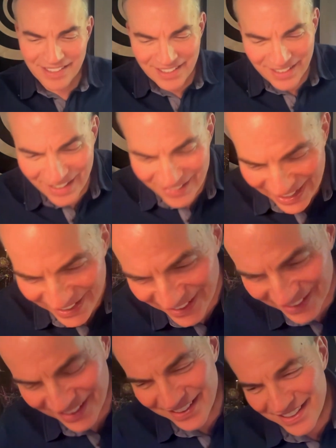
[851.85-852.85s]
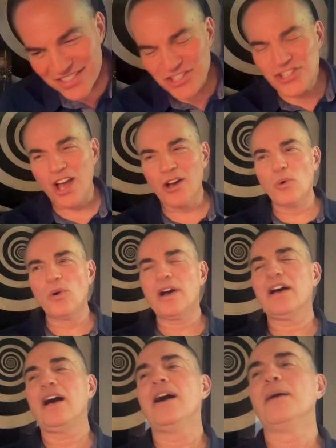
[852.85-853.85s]
All right. So
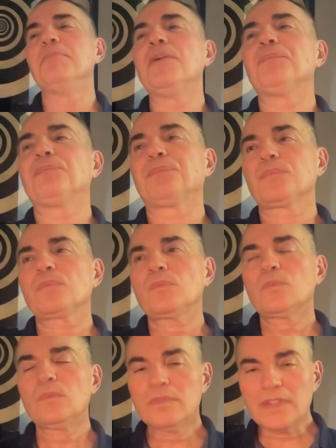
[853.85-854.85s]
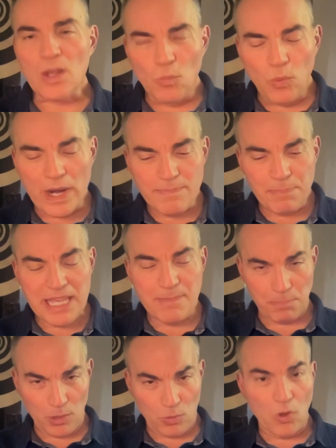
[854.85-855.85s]
when
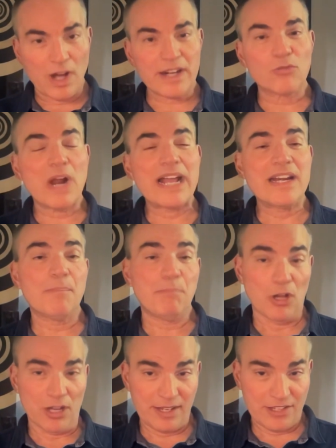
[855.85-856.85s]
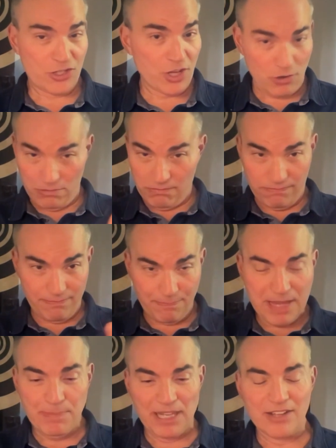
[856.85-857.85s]
people want to write a book, so
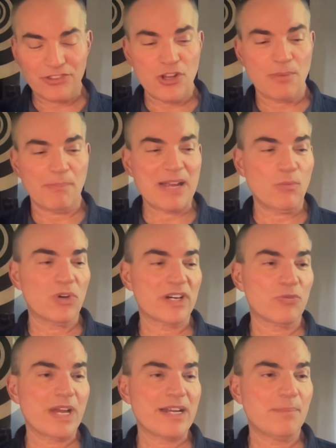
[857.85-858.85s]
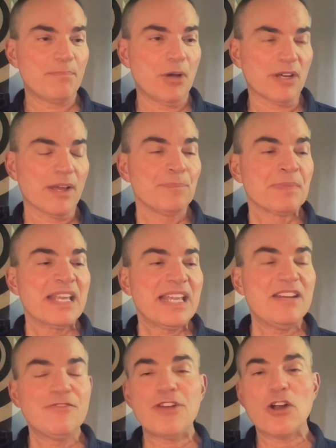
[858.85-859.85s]
people out there might want to write a book,
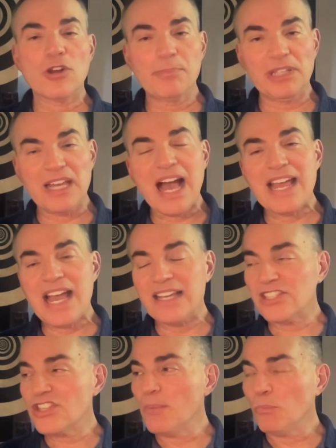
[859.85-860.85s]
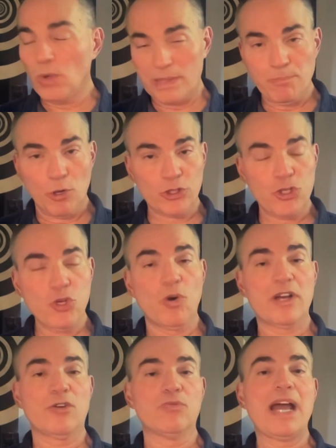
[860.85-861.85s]
invariably I ask them, what book do you
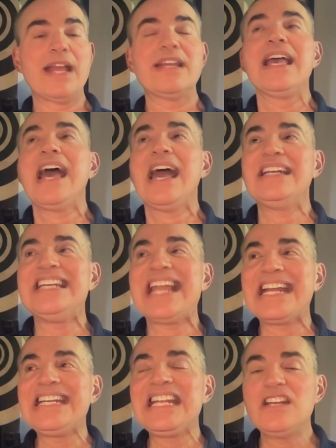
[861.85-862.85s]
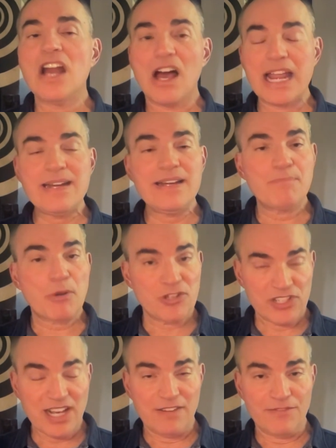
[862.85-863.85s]
want to write? And
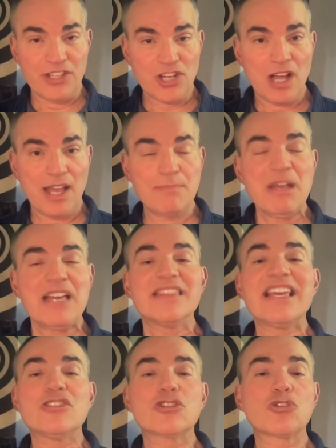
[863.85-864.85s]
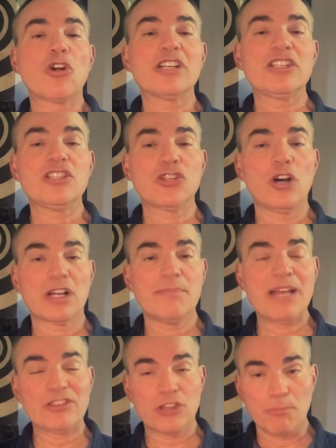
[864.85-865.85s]
99% of the time, they start to talk
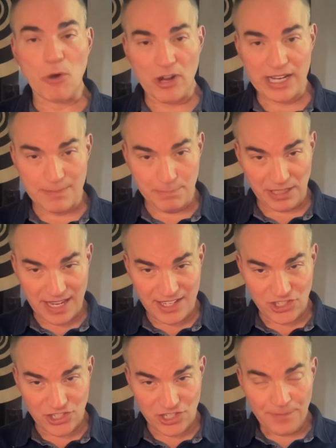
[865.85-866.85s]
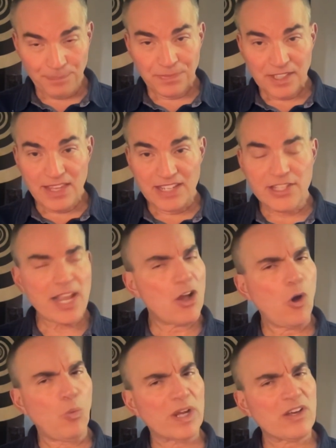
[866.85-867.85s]
about the marketplace. They say, oh,
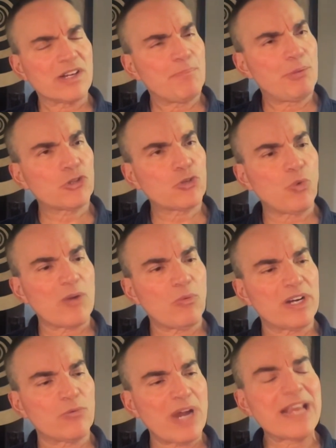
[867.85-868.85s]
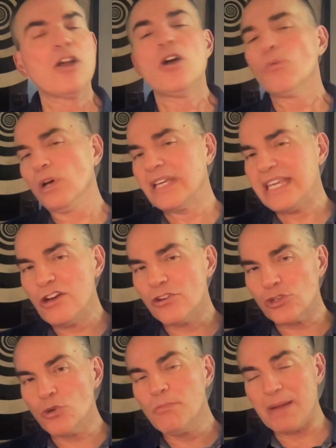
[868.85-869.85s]
what kind of book do I want to write? Well, here's
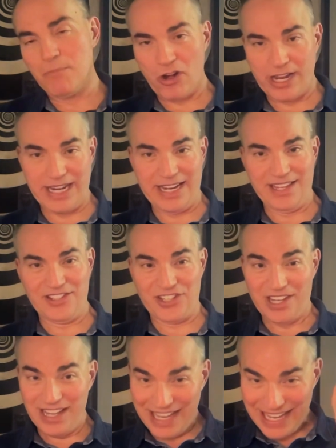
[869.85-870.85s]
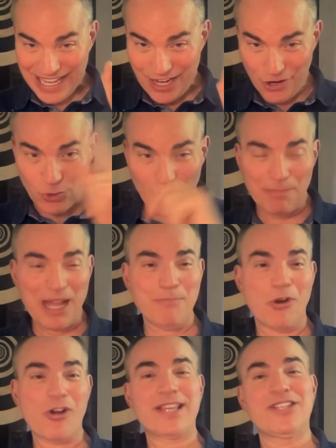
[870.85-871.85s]
who my market is. Here's what my
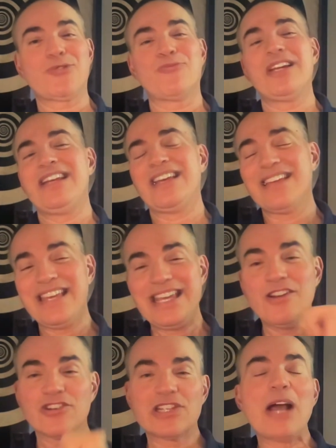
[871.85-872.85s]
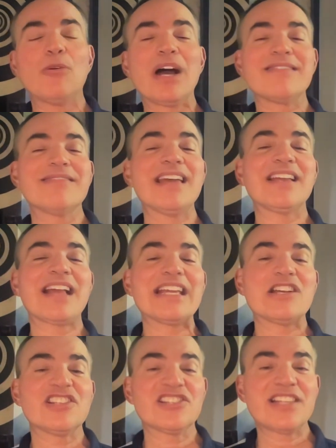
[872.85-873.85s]
market's reading. Here's how I think I
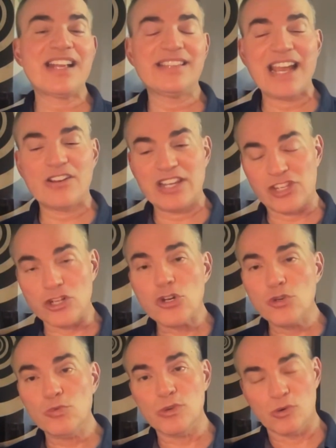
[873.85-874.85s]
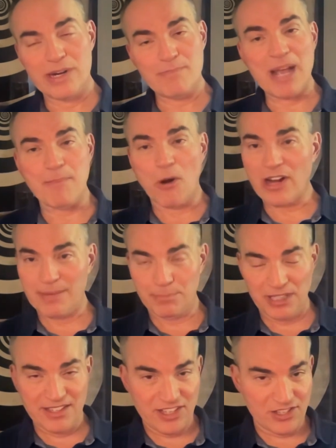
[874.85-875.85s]
could stand out as a guru in my
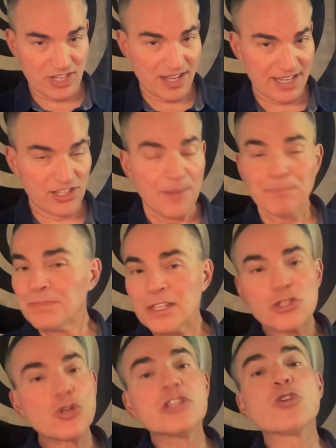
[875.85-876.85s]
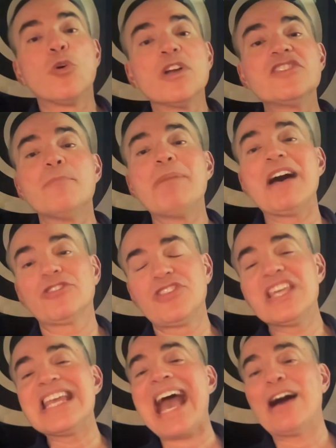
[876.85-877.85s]
marketplace's eyes. So it's always about
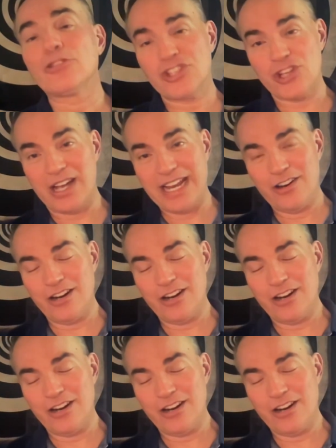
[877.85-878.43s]
the outsider.